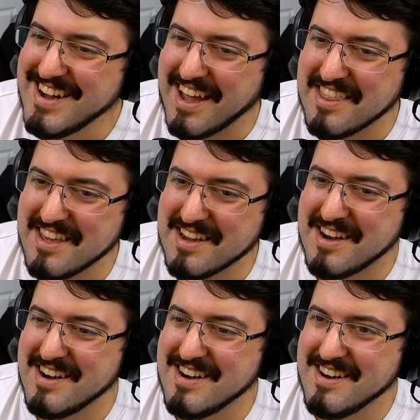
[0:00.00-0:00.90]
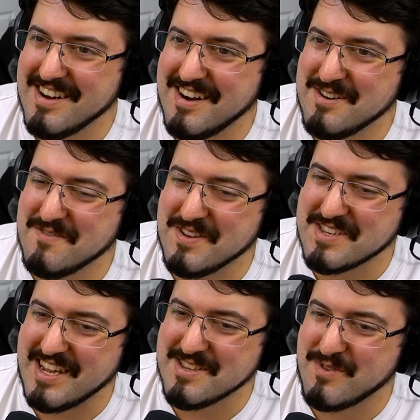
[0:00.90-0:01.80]
think Underfell
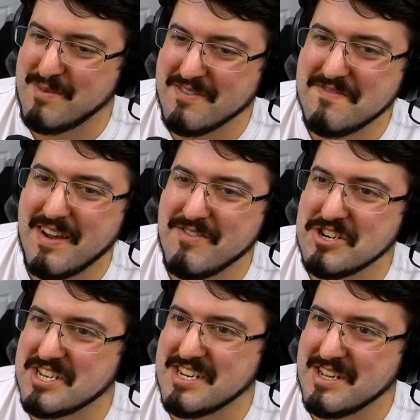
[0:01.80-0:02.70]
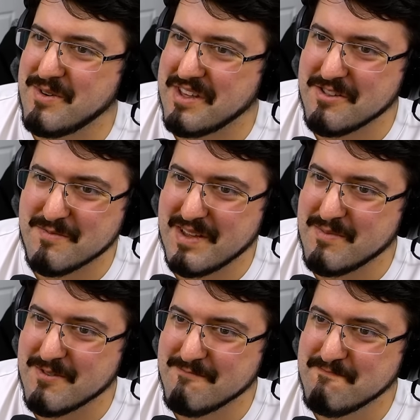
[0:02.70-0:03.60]
sounds is one of my favorite just to deal with other
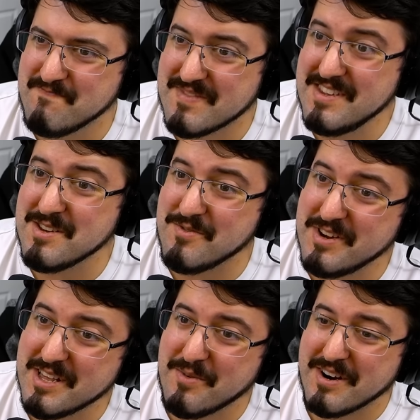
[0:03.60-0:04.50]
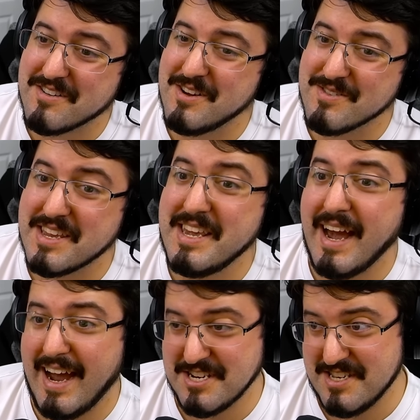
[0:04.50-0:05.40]
people. These are really weird clones. He
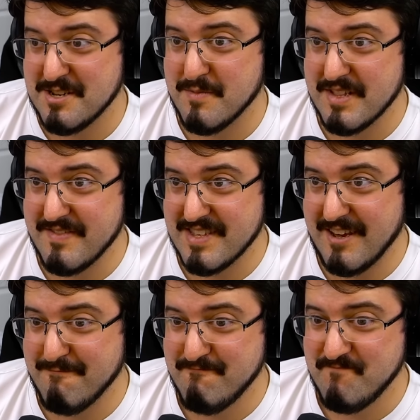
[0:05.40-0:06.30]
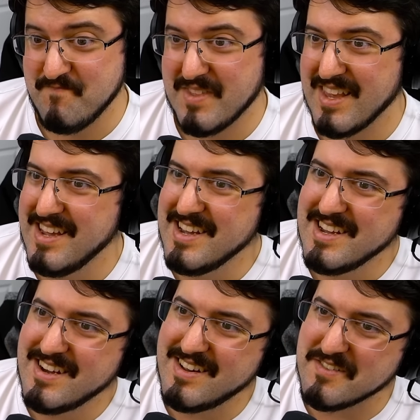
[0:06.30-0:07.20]
actually still believes that.
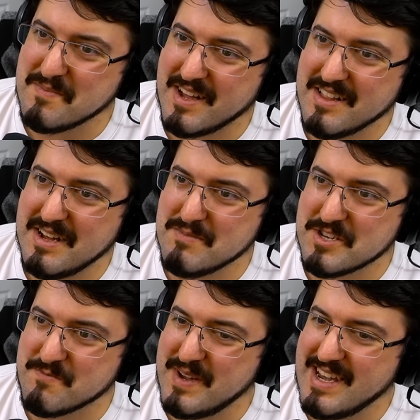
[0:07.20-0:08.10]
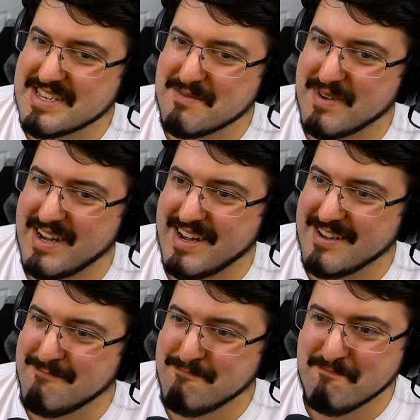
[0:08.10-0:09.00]
Whatever, Bell. I'm just passing by.
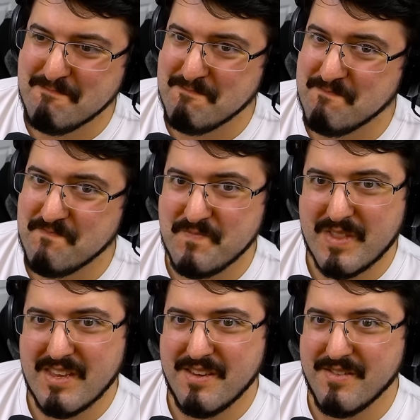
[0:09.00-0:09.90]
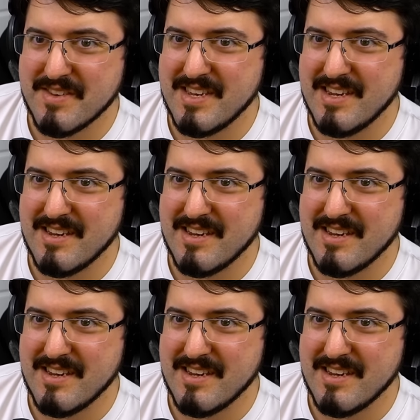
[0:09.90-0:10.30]
See,